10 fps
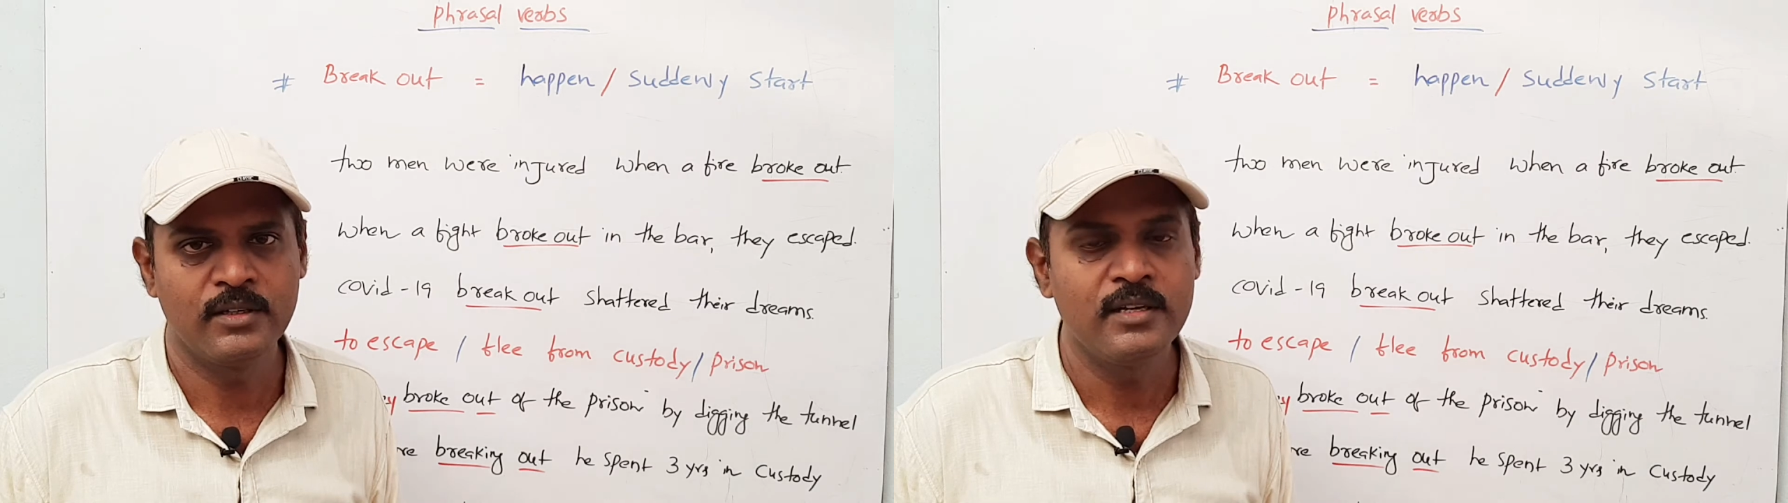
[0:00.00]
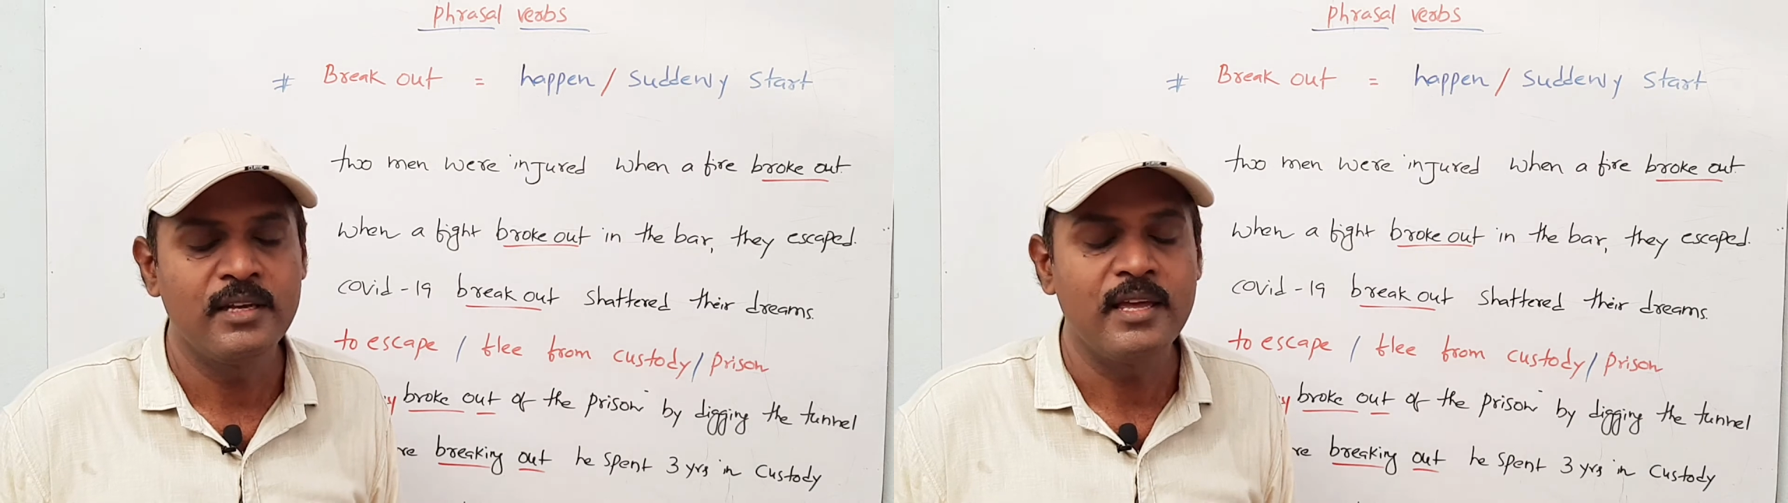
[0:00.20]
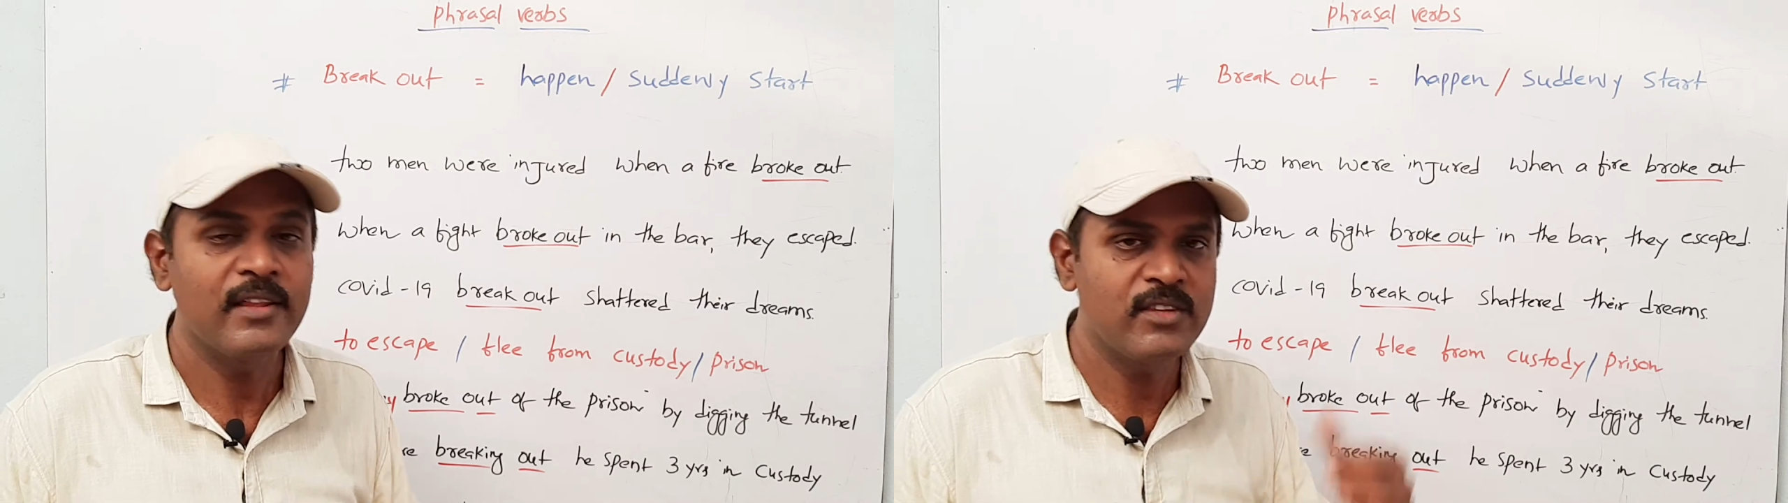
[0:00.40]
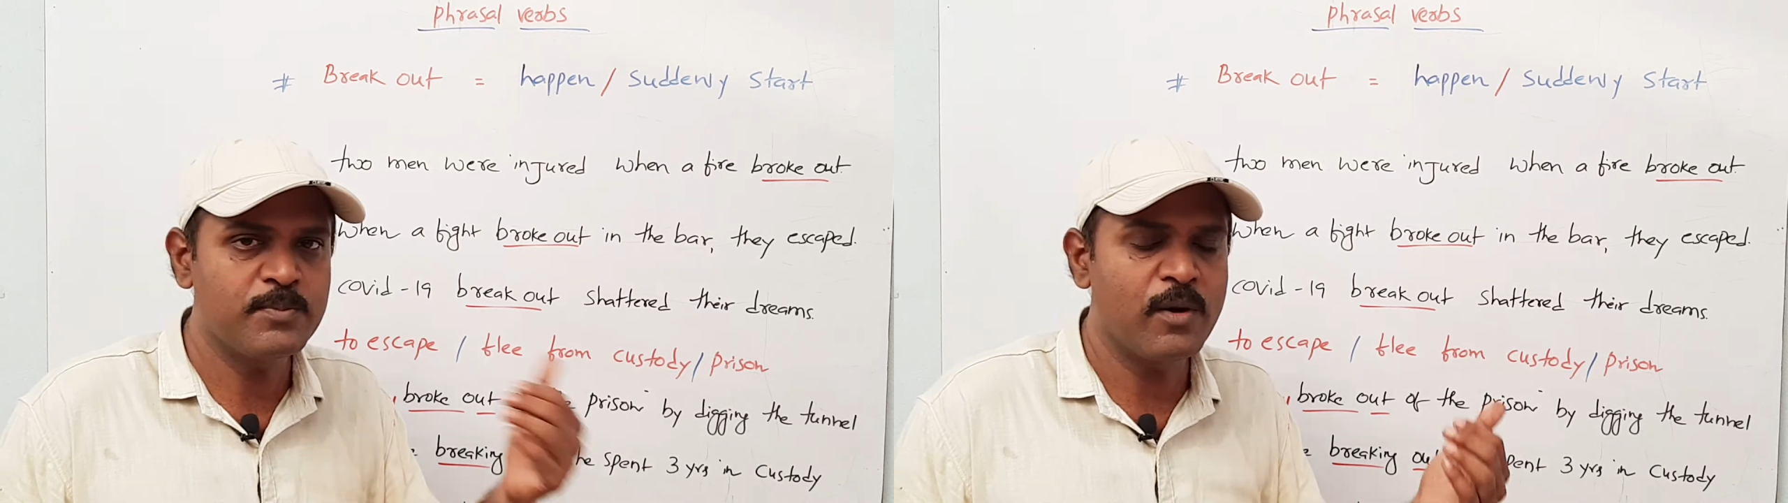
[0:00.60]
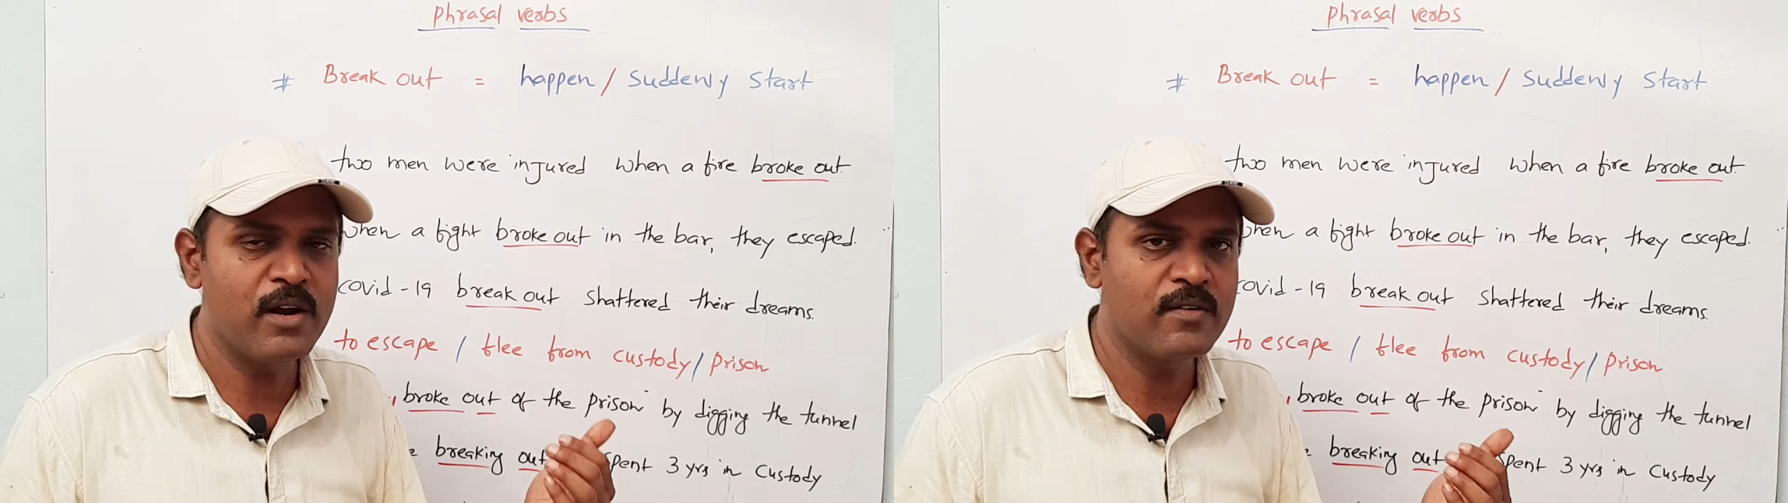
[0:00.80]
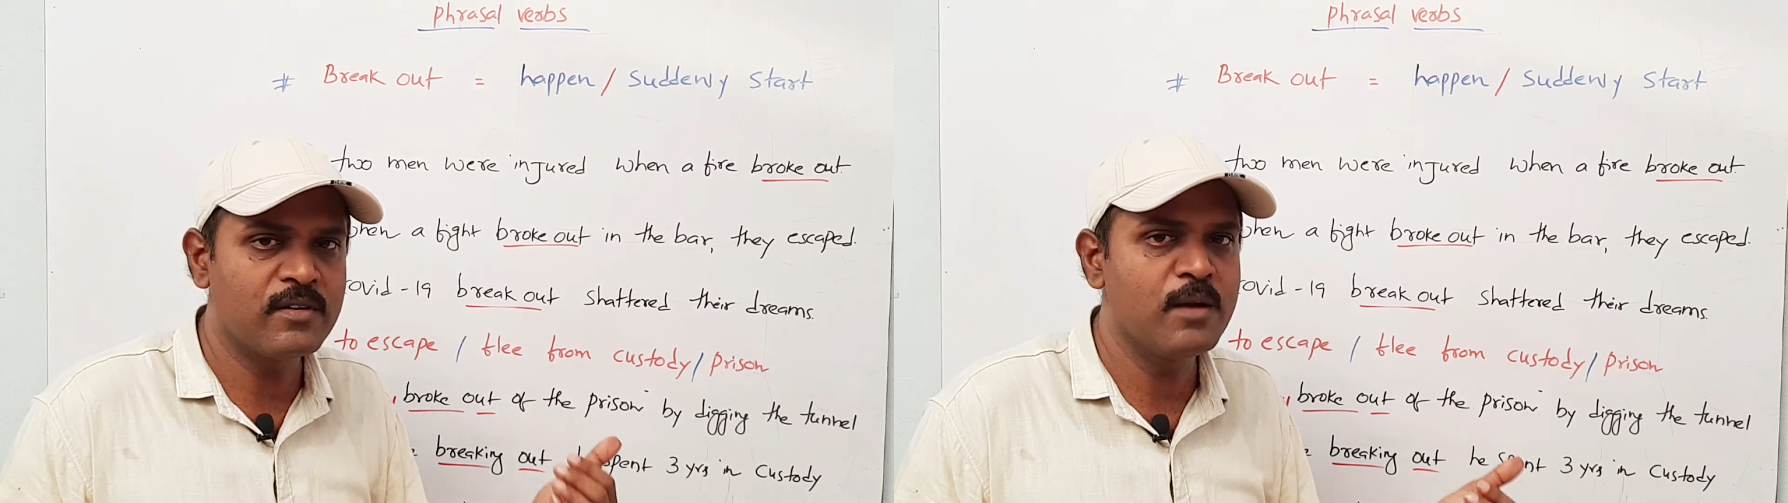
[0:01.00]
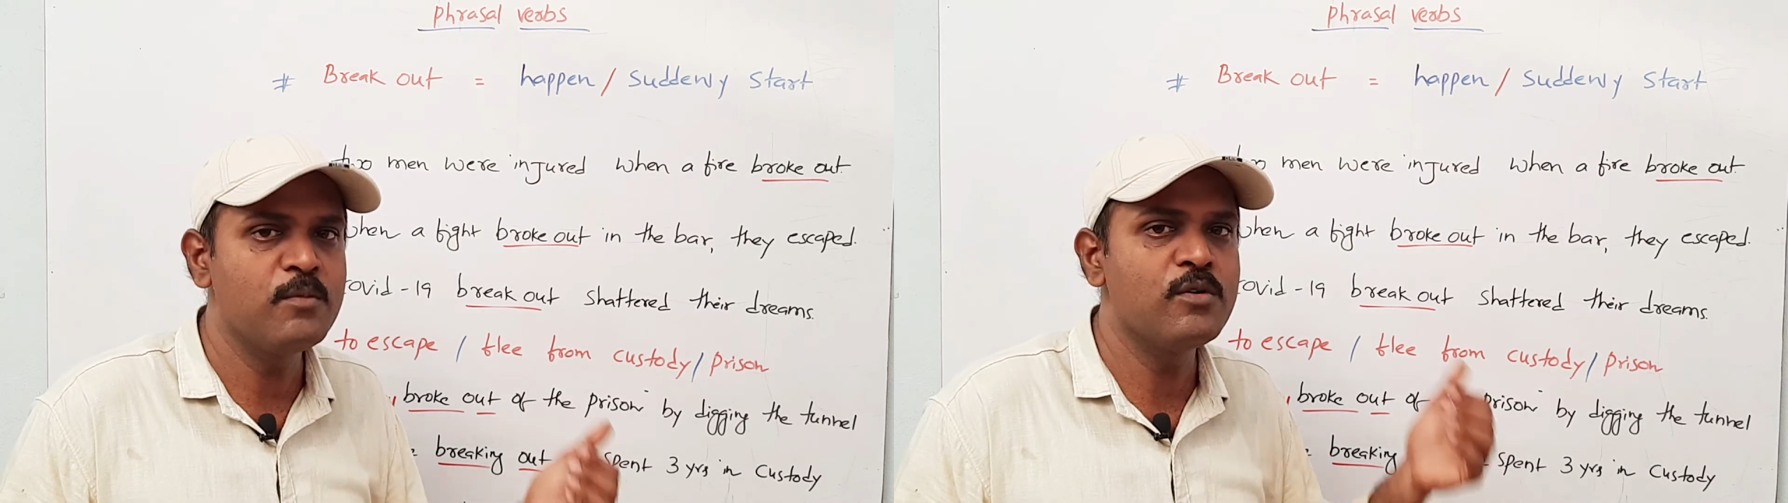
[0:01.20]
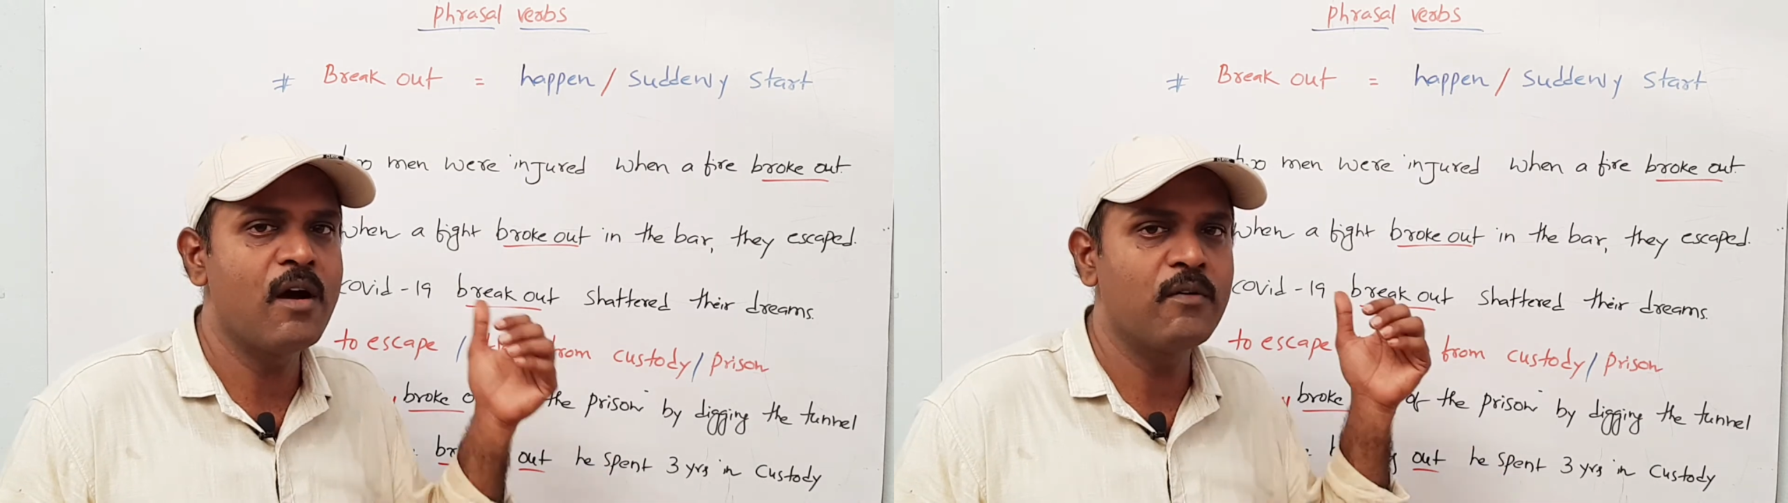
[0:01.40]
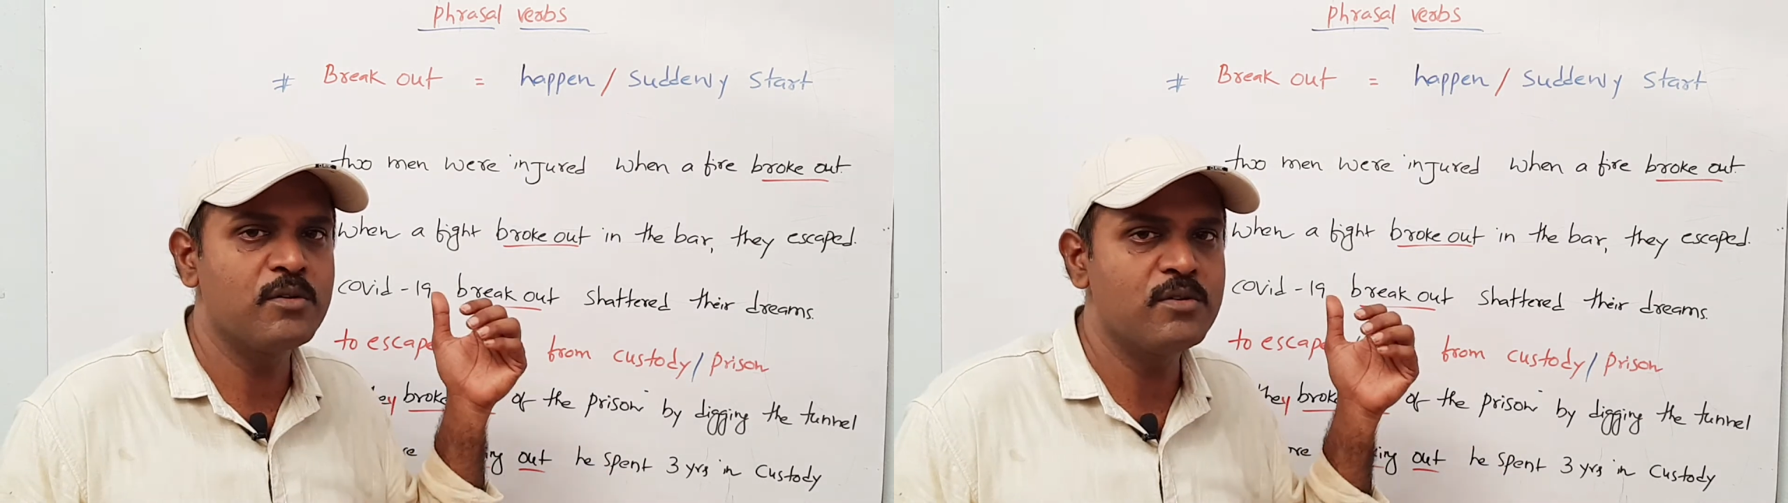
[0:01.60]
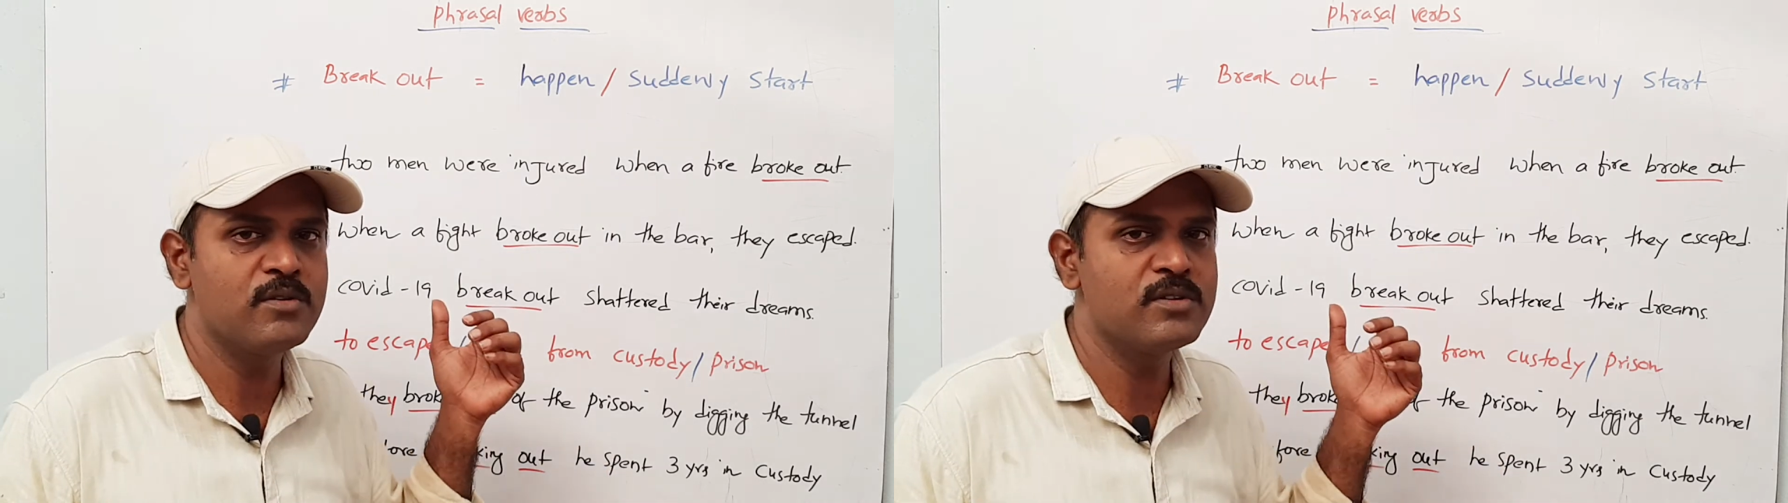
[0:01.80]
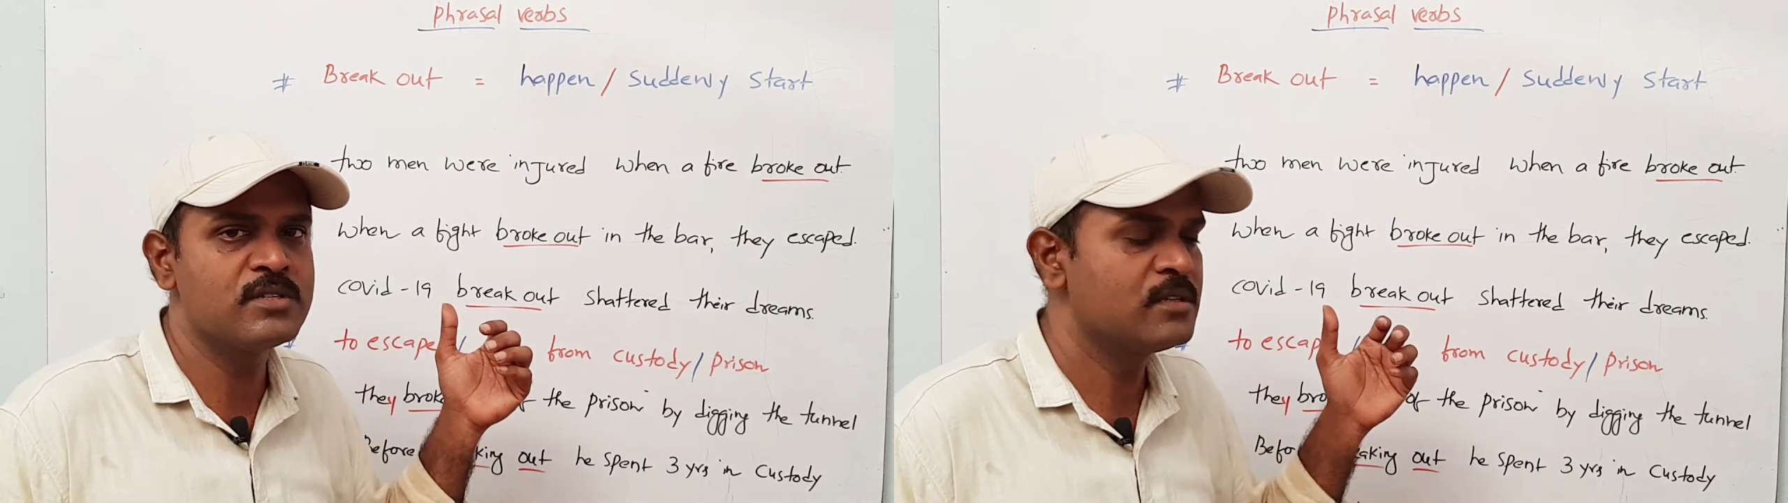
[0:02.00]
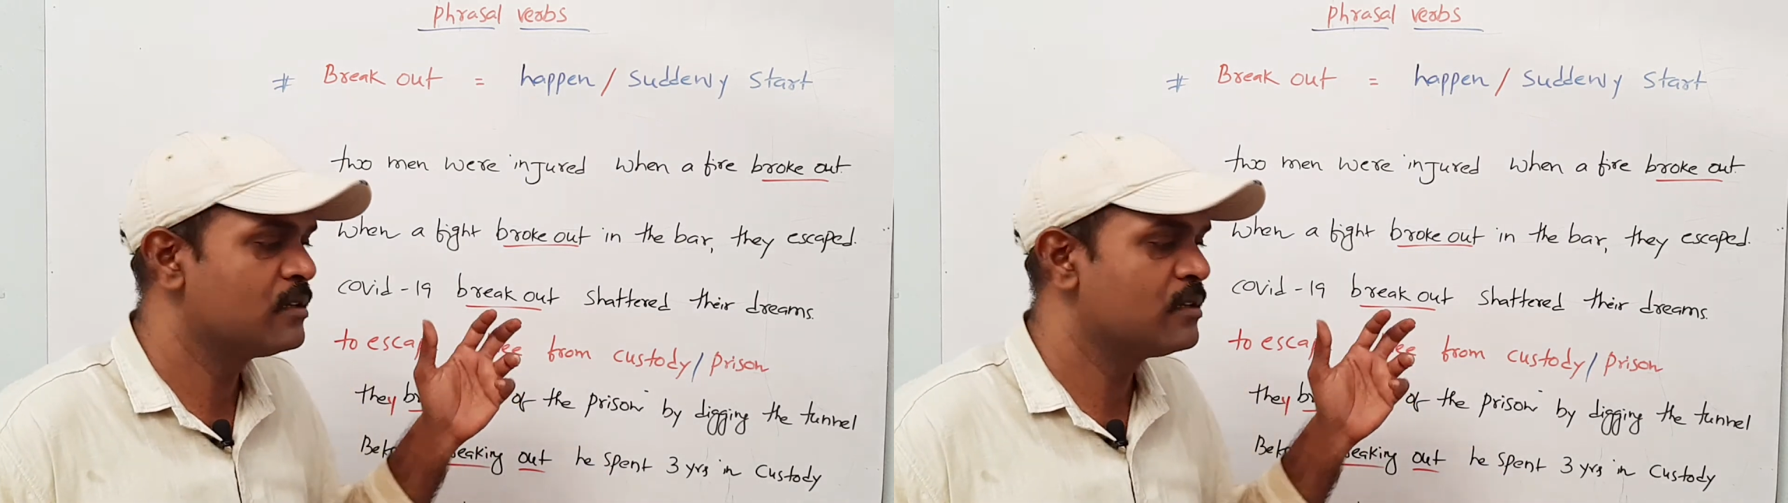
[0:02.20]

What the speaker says: At that point of time, we have to use